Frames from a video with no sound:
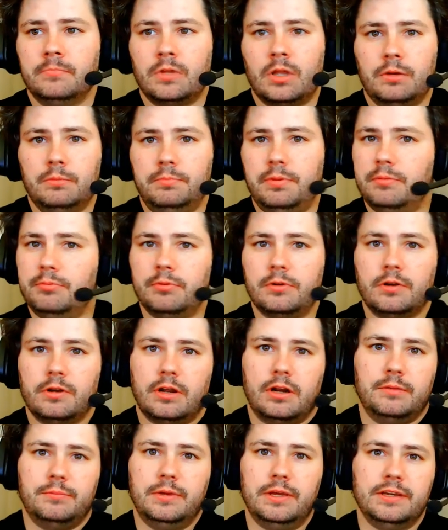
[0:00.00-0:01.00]
people are going to
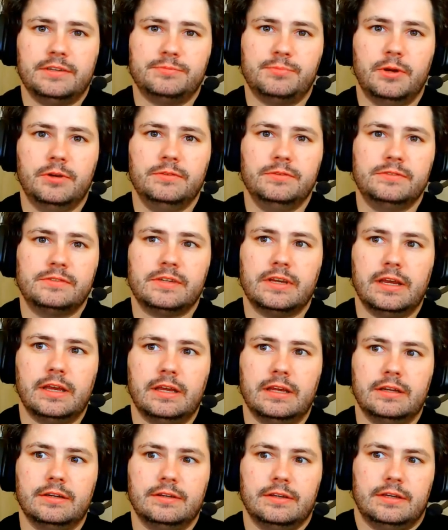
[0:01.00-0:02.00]
be exposed,
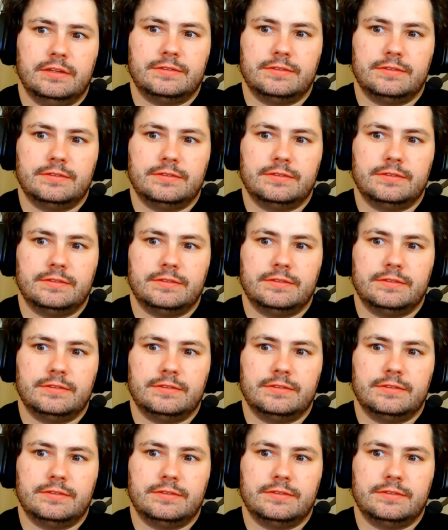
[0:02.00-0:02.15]
and it's